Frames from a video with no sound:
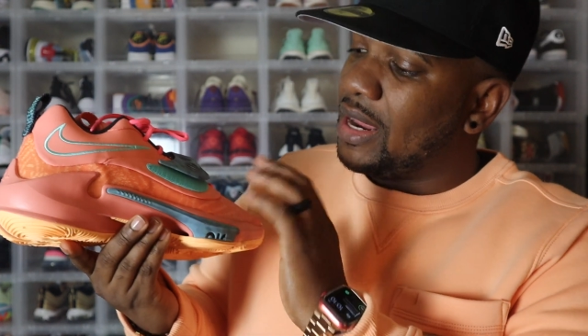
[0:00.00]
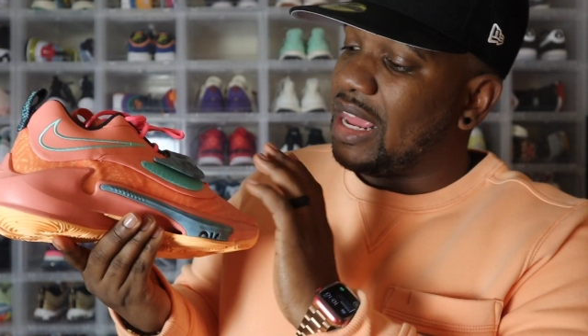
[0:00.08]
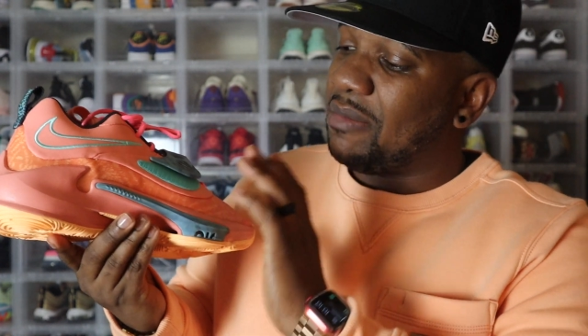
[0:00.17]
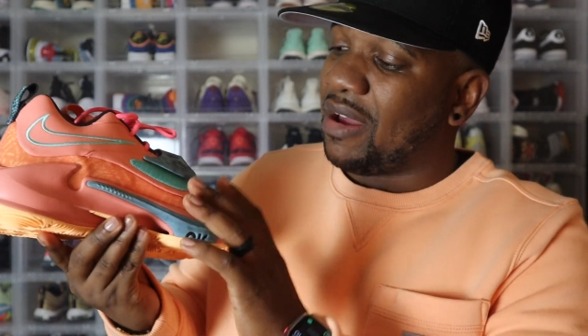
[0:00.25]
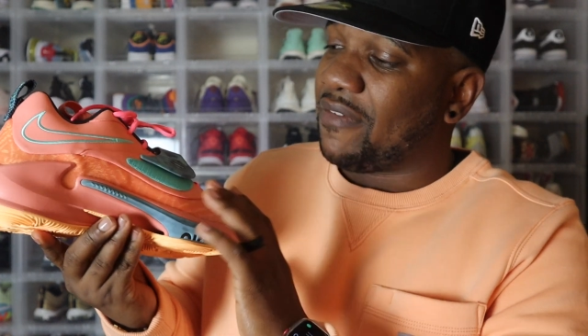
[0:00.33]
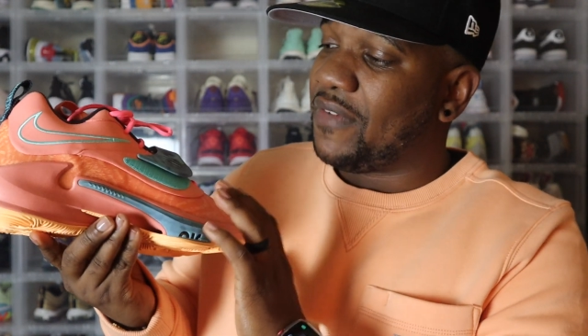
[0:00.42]

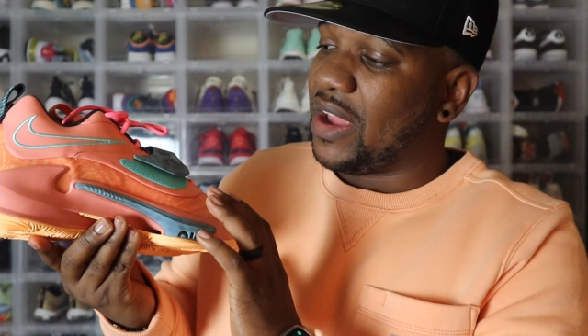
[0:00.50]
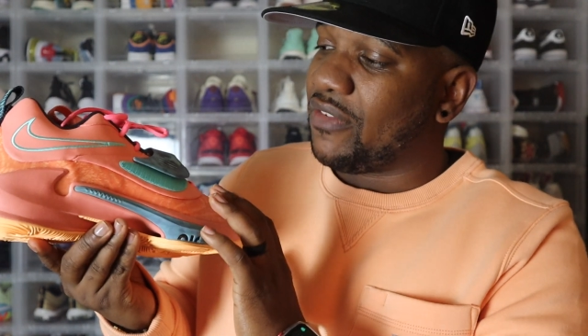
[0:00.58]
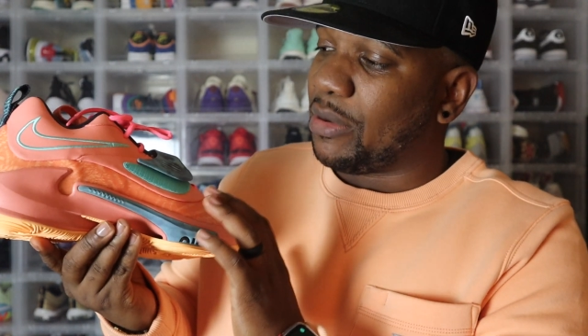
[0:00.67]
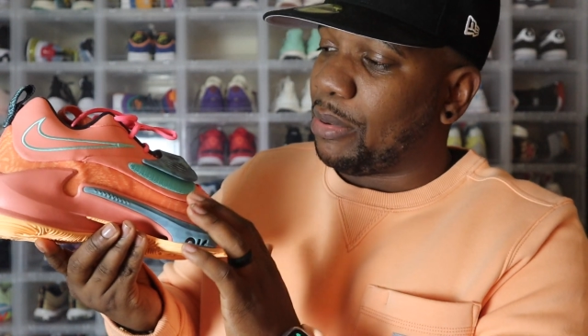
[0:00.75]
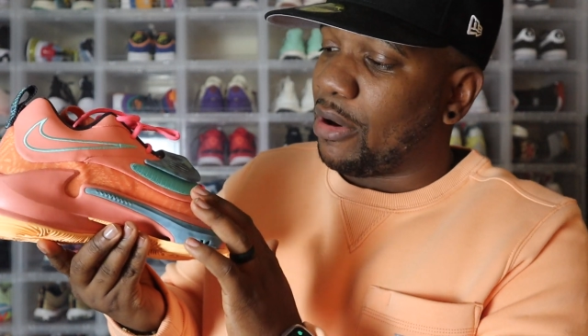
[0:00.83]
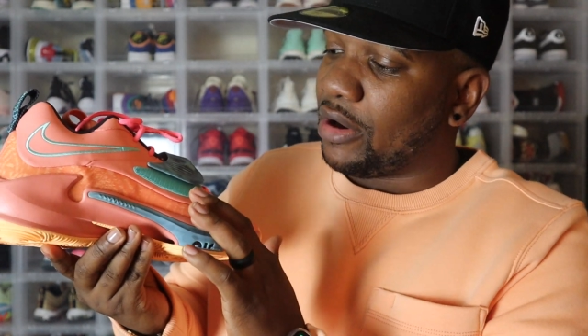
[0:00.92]
And my
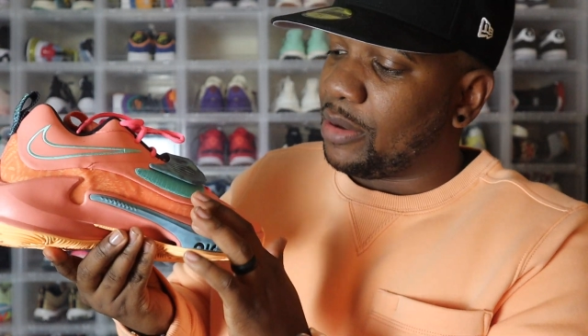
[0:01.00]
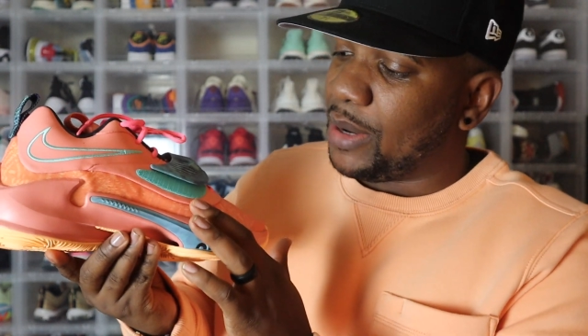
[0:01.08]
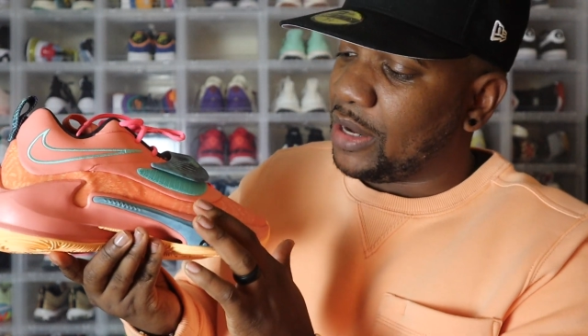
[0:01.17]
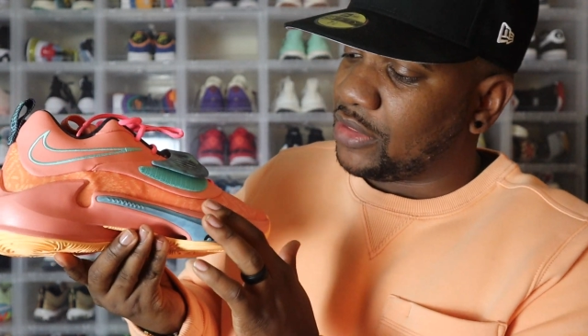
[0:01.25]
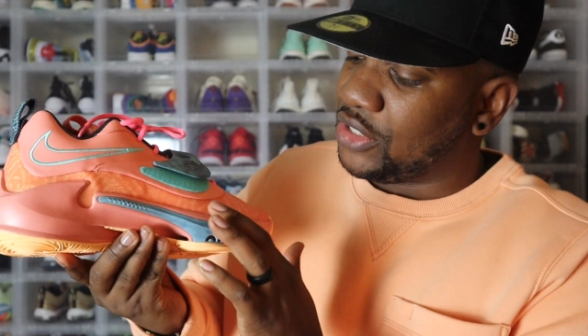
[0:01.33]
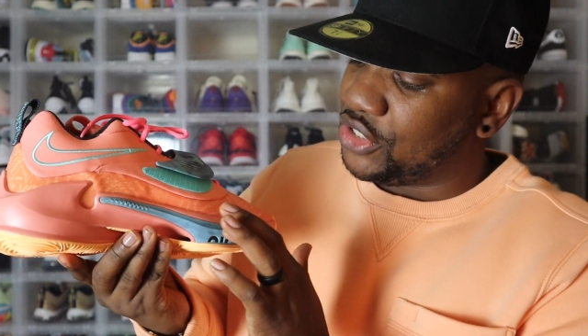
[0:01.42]
favorite part
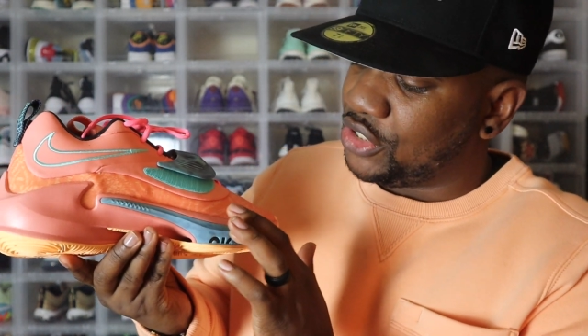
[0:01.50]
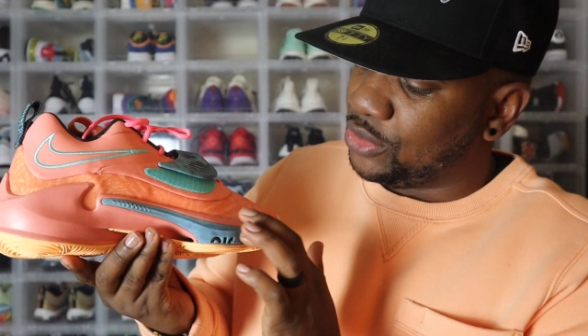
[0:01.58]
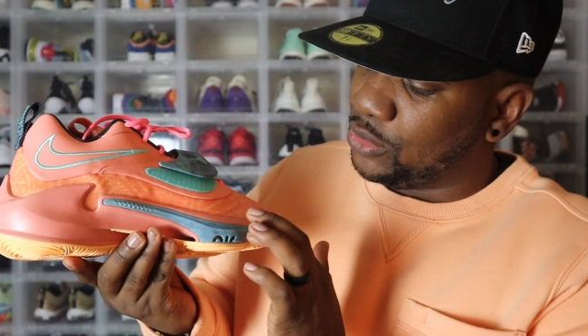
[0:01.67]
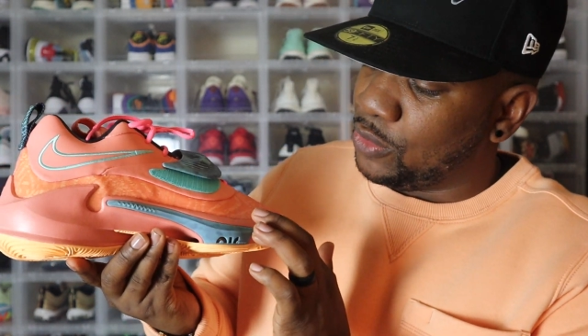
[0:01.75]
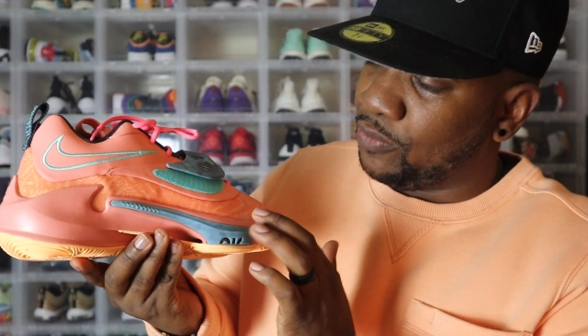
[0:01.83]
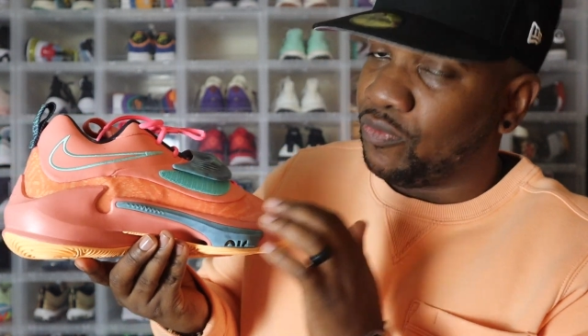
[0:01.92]
about this
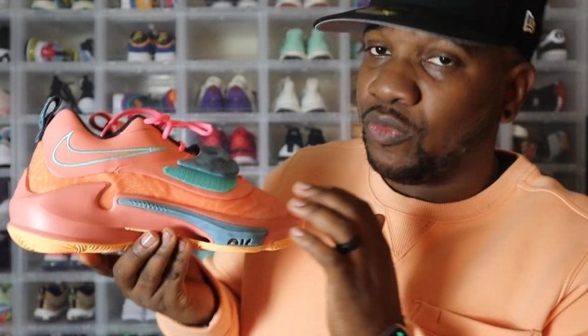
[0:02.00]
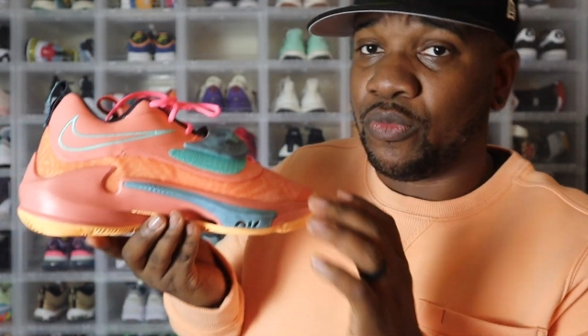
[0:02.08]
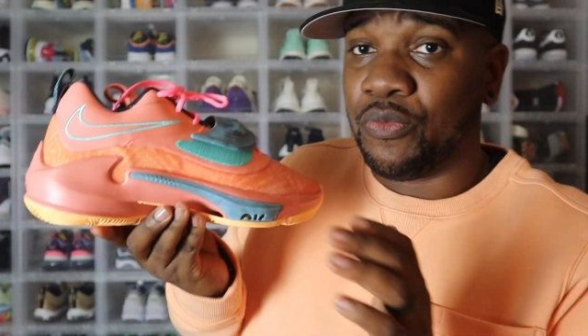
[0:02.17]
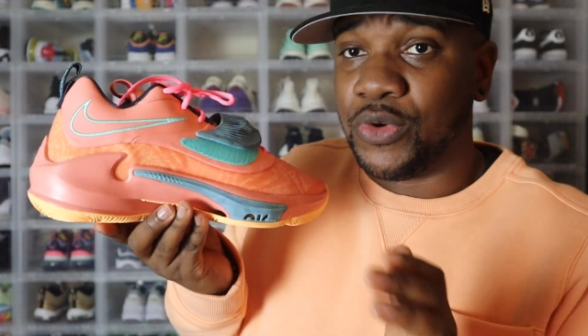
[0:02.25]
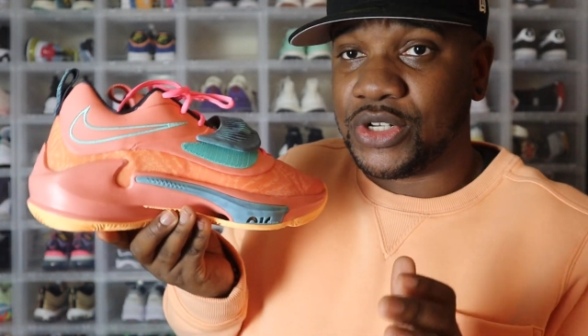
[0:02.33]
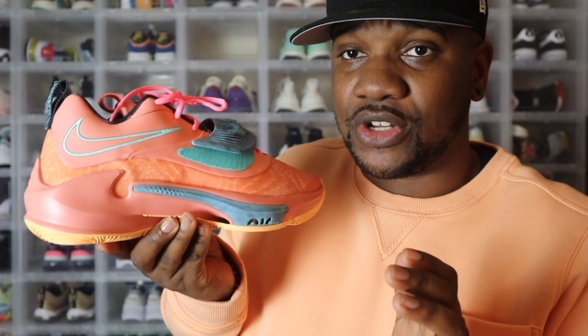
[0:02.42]
shoe,
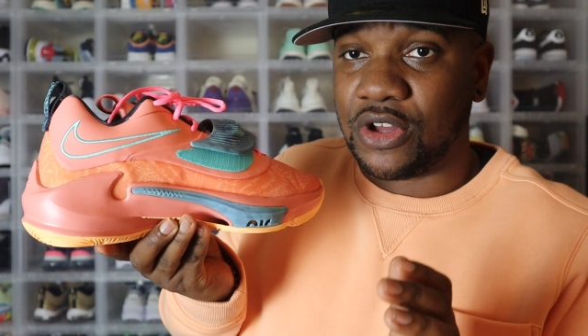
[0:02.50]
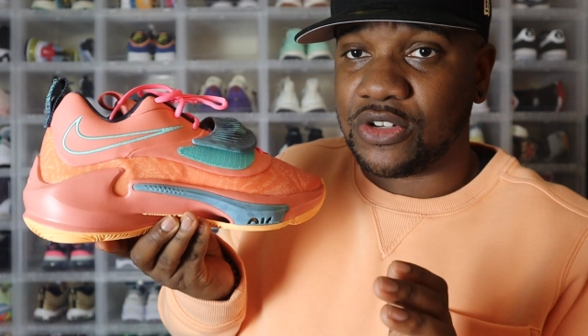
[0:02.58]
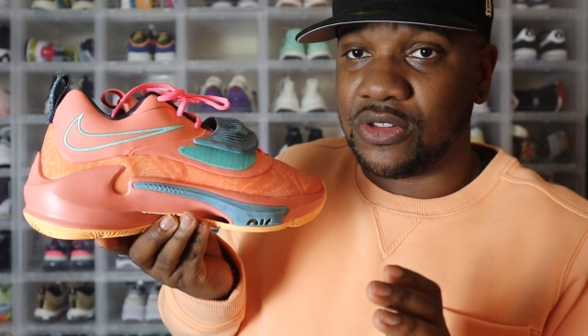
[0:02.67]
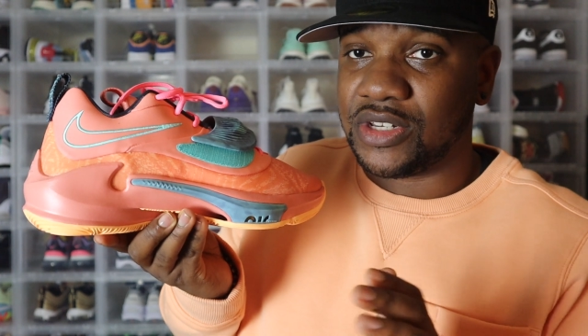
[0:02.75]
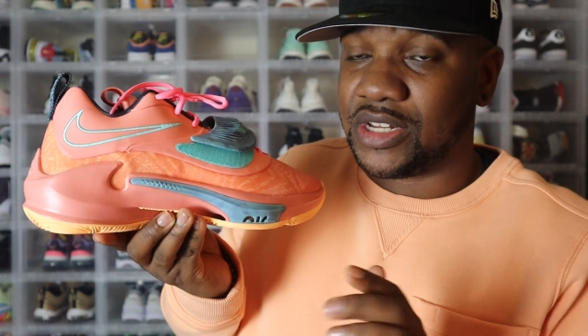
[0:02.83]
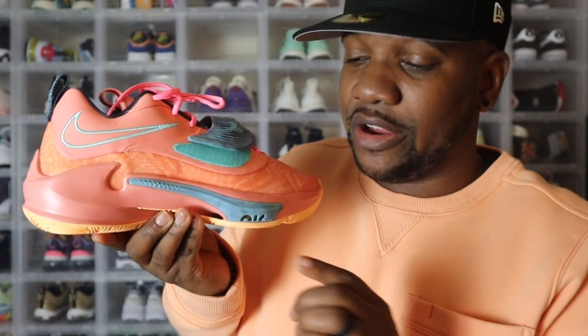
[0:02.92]
which is also
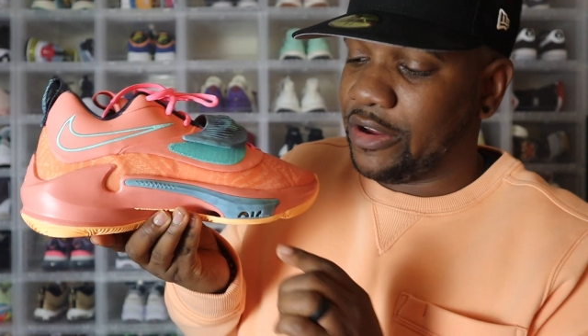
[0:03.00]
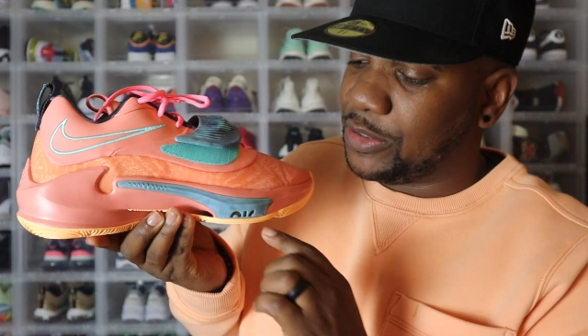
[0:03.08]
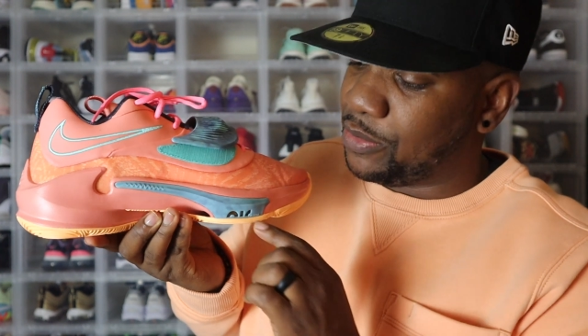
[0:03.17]
the scariest